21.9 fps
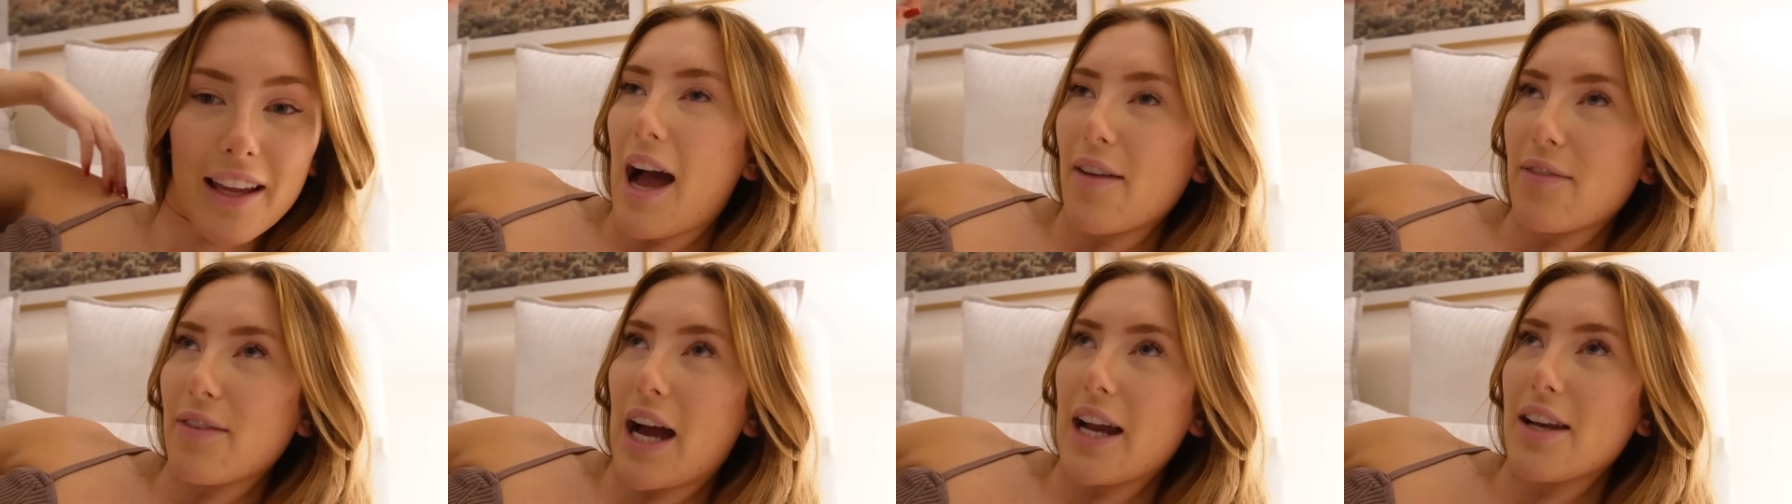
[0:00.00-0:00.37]

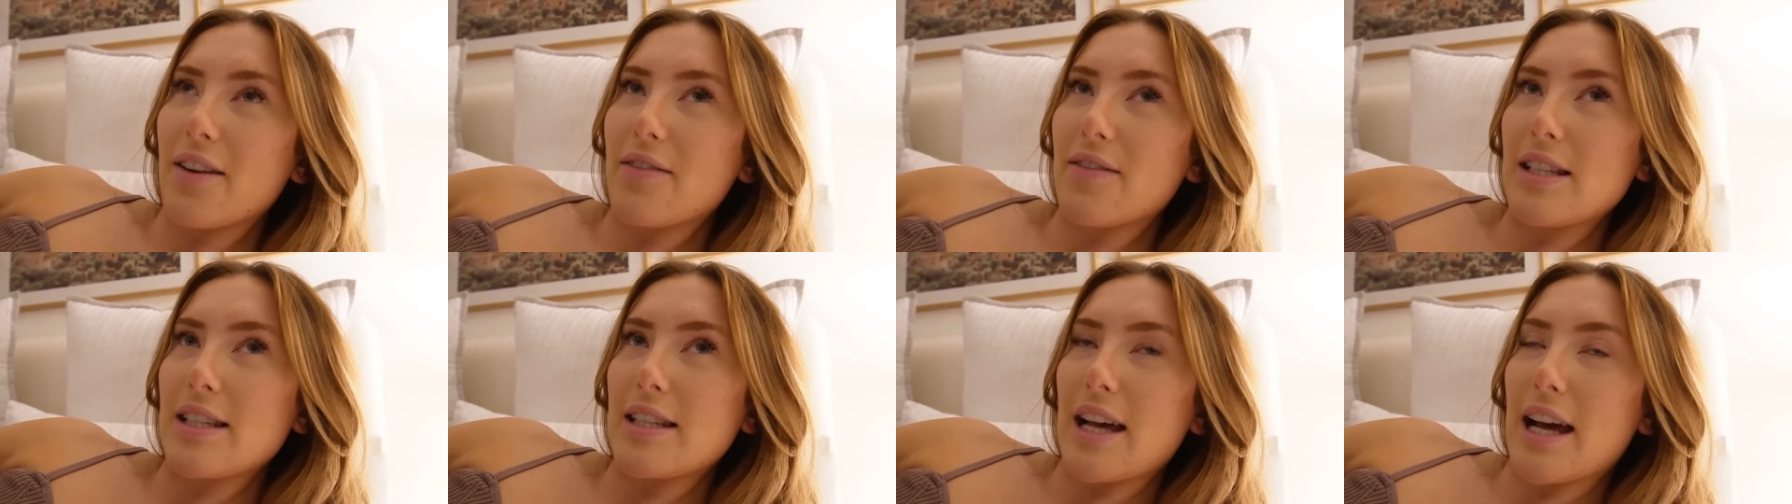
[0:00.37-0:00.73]
I've kind
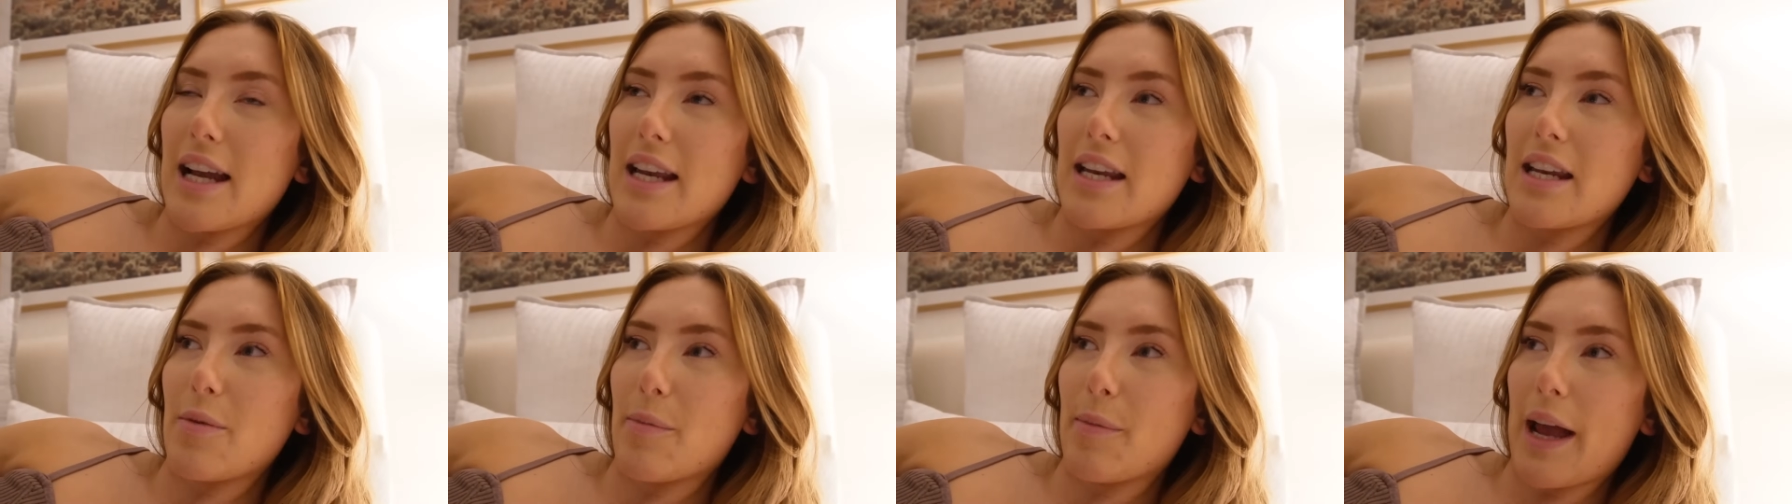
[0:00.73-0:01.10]
of
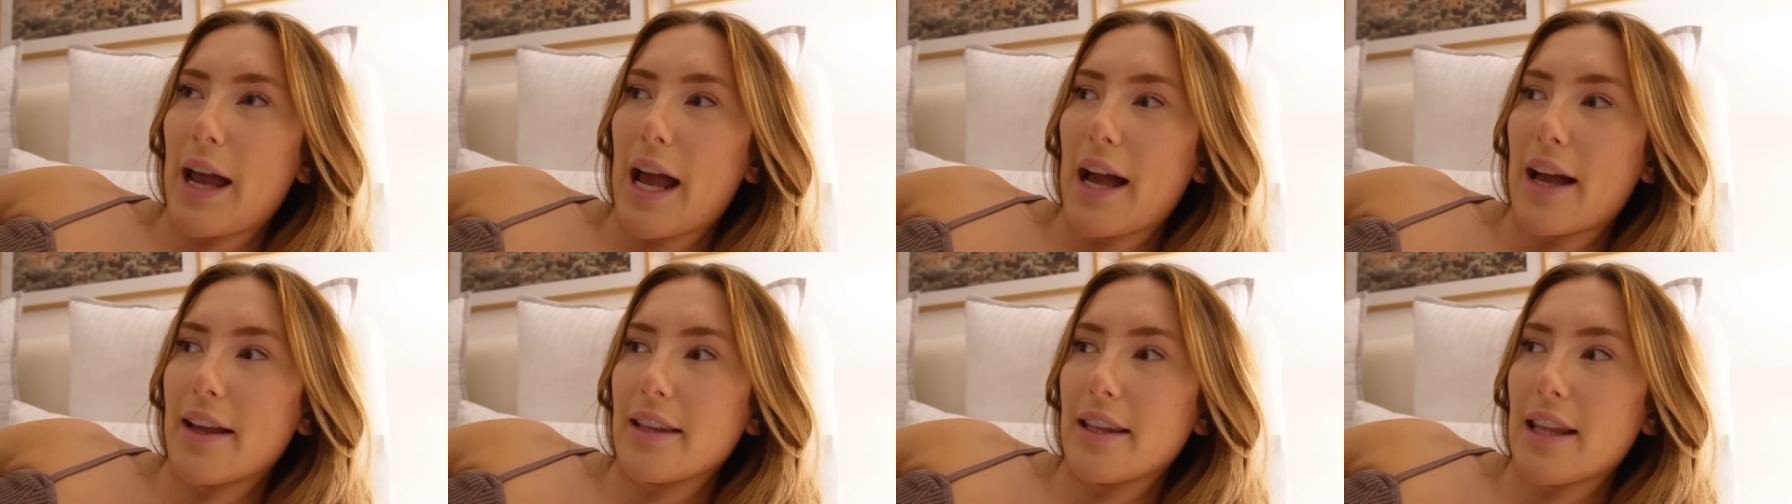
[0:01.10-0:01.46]
decided in my
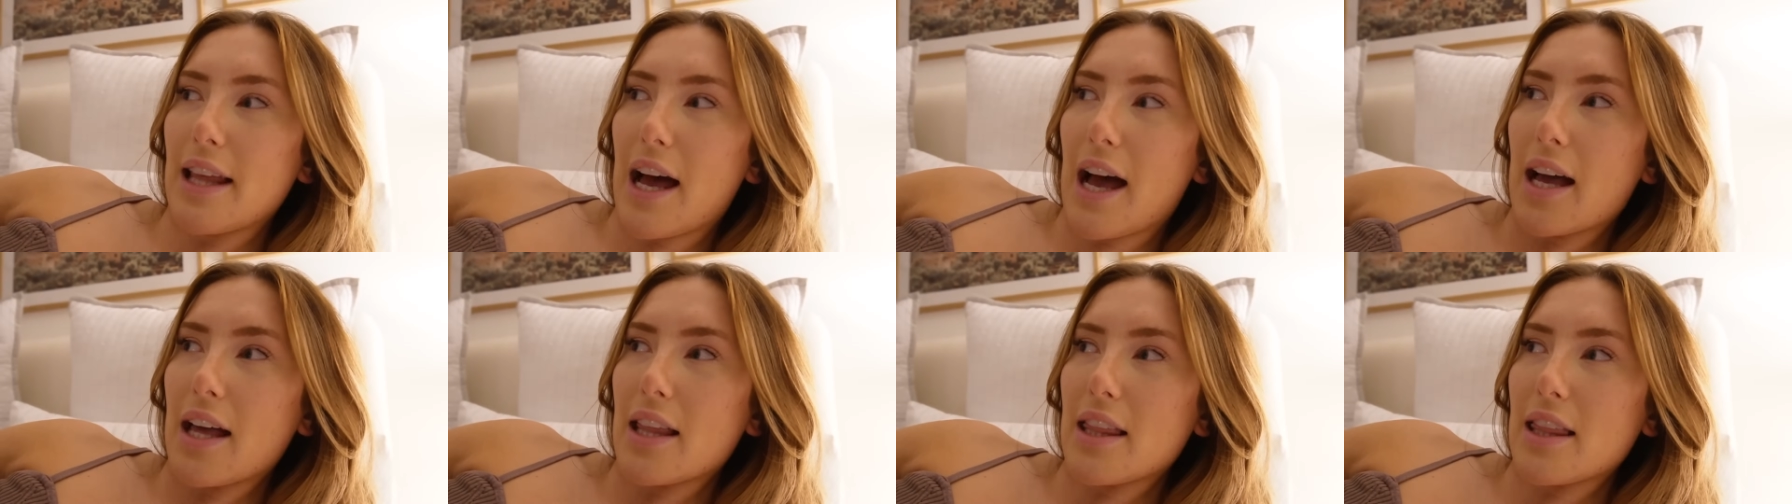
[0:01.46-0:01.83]
head
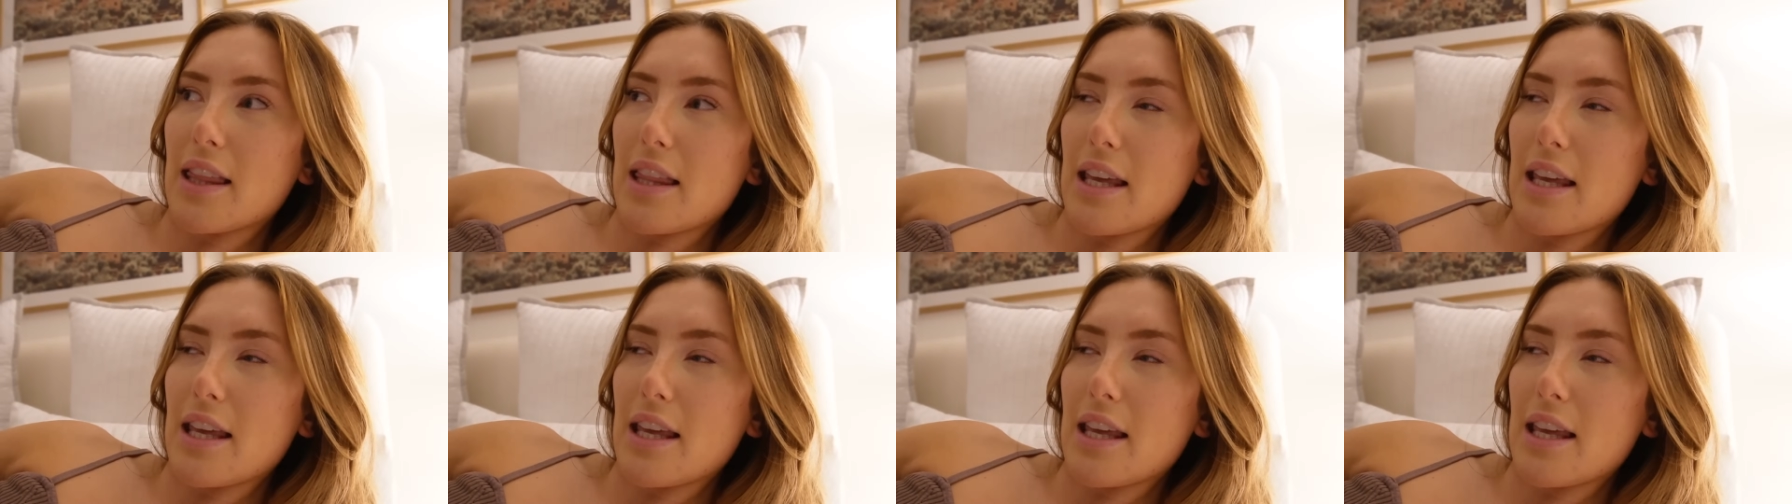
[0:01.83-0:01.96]
that